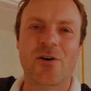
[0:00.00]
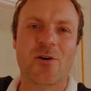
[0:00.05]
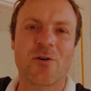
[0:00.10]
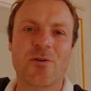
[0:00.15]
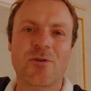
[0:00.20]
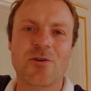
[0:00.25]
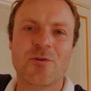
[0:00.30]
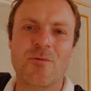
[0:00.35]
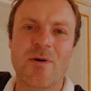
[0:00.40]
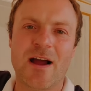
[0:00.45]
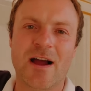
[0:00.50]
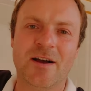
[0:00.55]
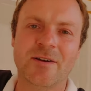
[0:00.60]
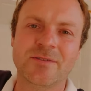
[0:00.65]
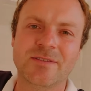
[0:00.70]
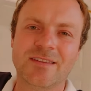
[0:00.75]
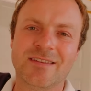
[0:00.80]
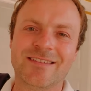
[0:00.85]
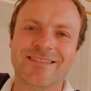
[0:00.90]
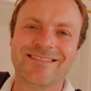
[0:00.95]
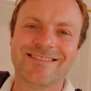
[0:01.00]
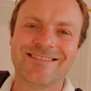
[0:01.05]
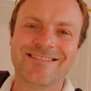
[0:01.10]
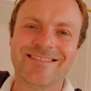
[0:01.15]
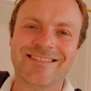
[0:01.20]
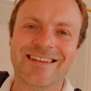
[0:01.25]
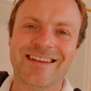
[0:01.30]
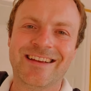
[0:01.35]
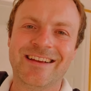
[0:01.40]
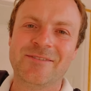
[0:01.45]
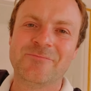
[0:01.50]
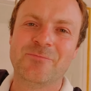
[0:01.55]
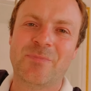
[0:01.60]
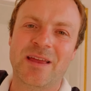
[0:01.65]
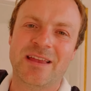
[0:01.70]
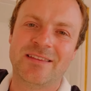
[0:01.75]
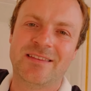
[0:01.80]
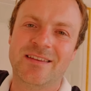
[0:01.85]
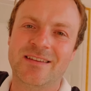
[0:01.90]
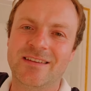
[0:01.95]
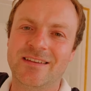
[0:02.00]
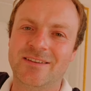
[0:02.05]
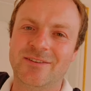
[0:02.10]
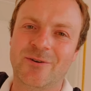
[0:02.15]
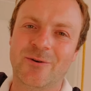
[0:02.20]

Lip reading: all around, painted in